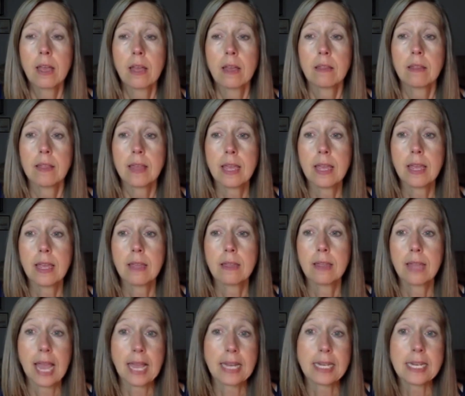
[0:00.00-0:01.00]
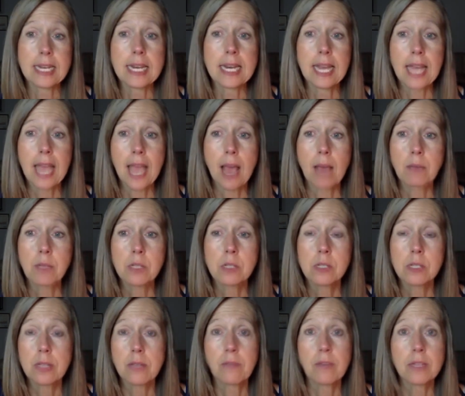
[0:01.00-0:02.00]
the Candida
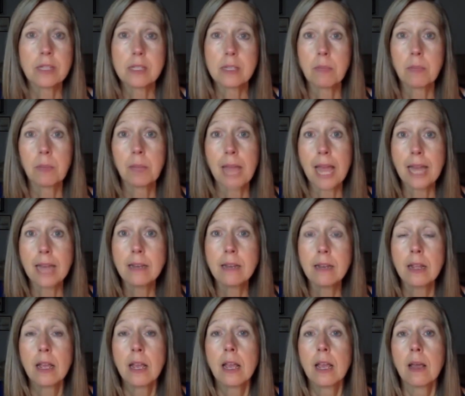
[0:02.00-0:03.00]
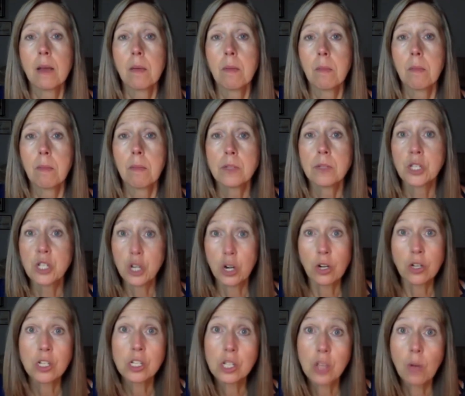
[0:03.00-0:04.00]
capsules. If it's a blend, start
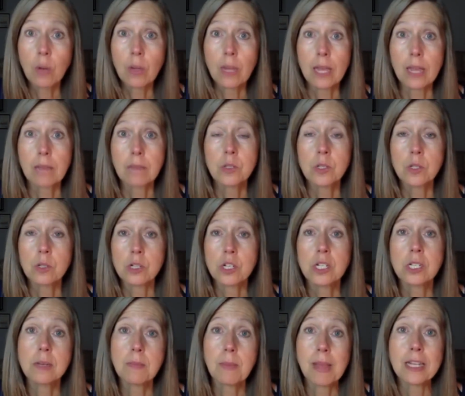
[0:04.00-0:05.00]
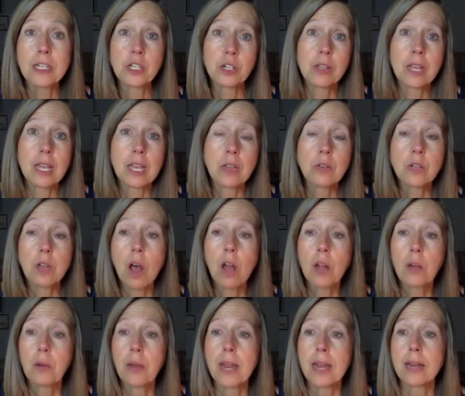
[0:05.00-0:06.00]
slowly. So just to make sure that you
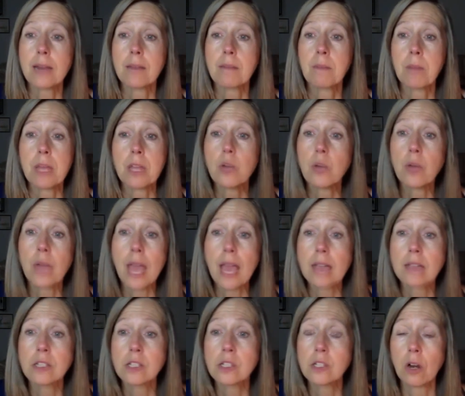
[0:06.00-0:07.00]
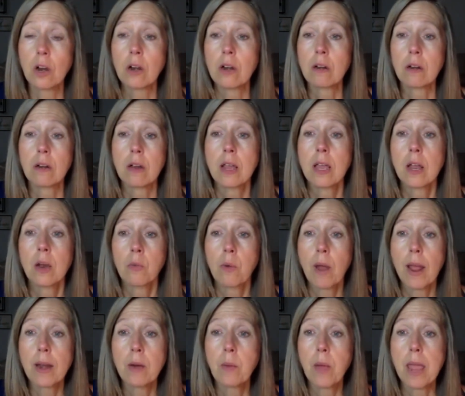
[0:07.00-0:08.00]
tolerate it, but you can start
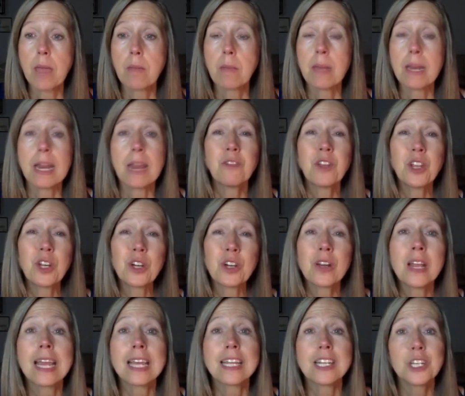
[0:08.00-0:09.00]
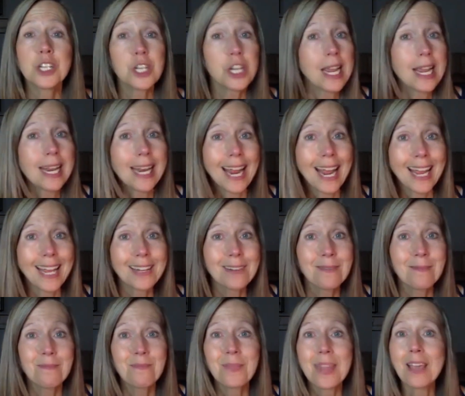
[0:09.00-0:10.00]
right away. But if you're cheating,
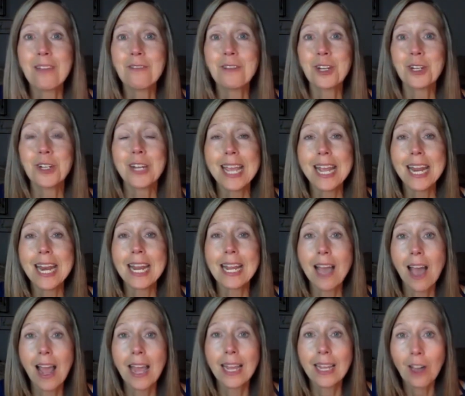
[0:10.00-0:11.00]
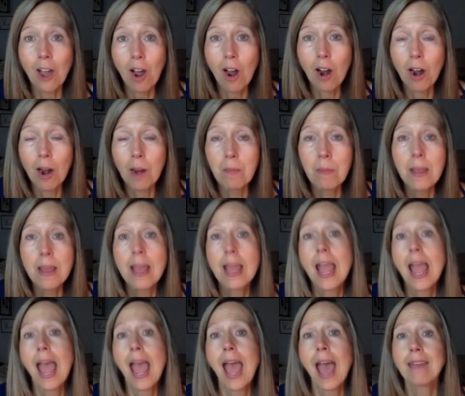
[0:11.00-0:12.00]
if you're eating high carb,
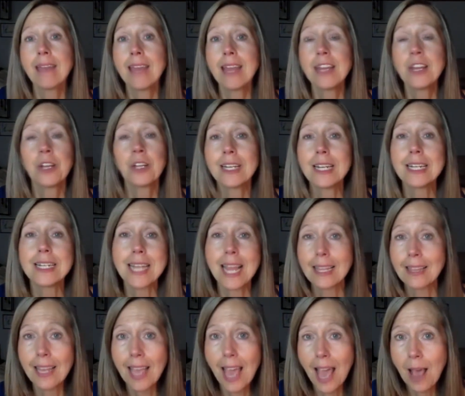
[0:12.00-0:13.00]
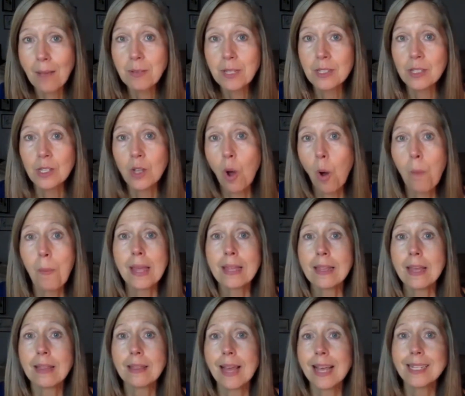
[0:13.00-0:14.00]
and then you're going to take the capsules hoping
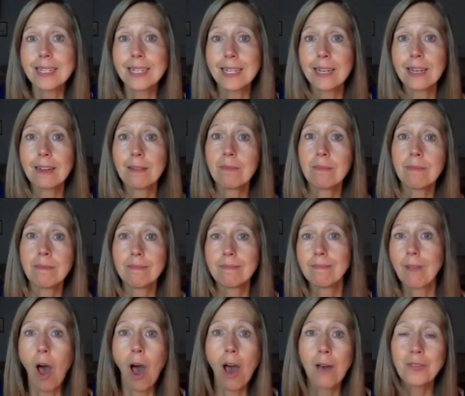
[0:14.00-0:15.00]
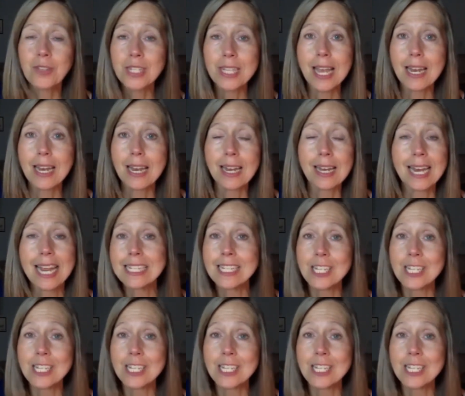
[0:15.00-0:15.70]
that that's going to offset it, it's